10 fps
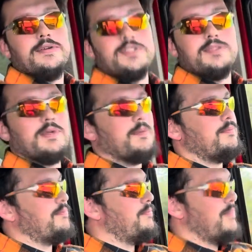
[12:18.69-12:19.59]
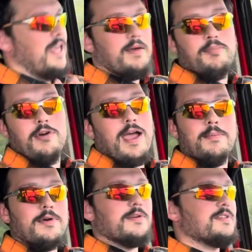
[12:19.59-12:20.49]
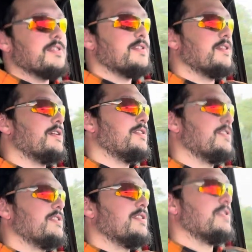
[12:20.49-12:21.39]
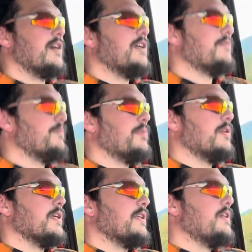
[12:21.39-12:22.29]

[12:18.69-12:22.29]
It hit primer. It was just a dud of a bullet.